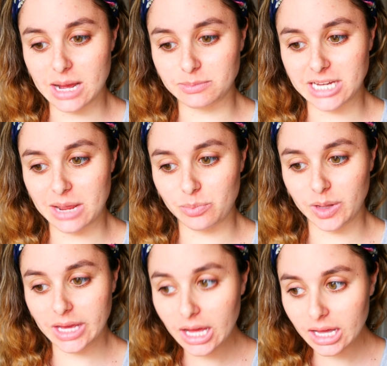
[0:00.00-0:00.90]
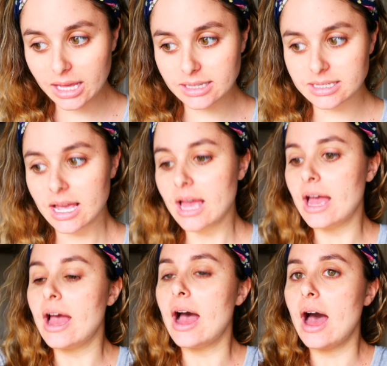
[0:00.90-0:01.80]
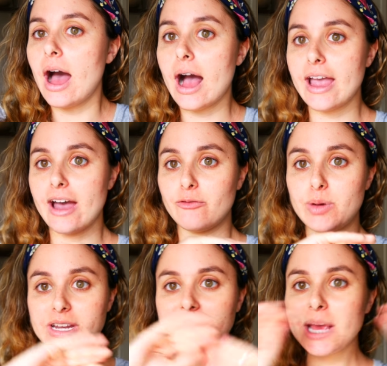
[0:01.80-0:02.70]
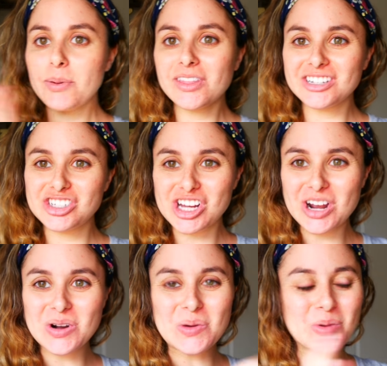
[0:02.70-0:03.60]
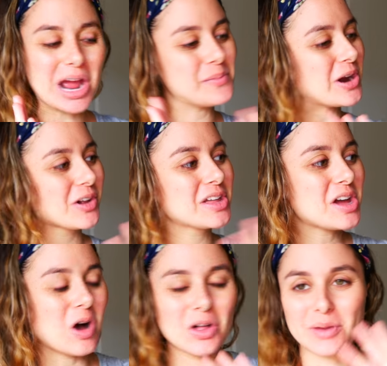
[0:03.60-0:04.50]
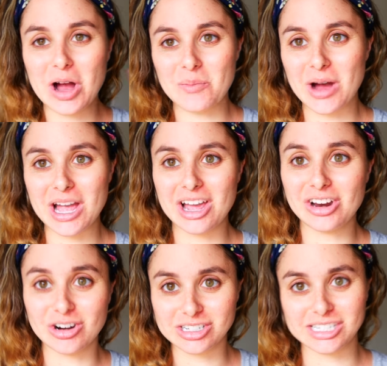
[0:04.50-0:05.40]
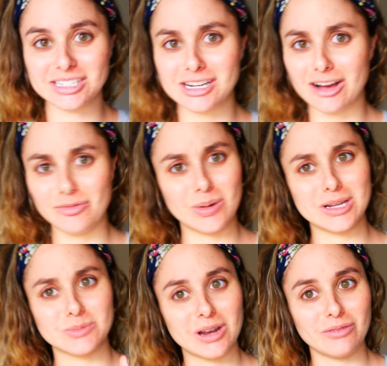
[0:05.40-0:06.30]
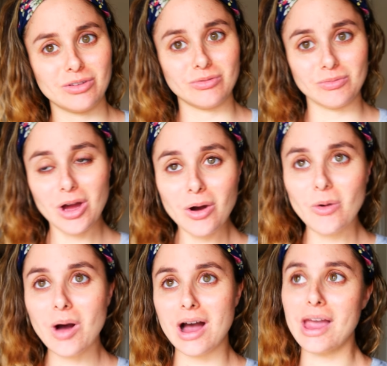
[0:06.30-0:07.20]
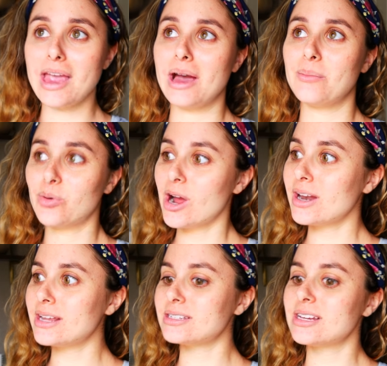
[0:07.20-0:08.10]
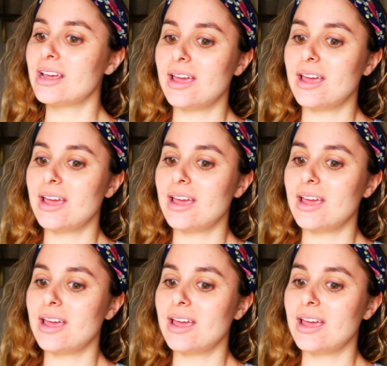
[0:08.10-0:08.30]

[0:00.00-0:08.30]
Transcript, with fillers: update because I have been keeping this channel primarily all about my nursing stuff but as many of you know I am pregnant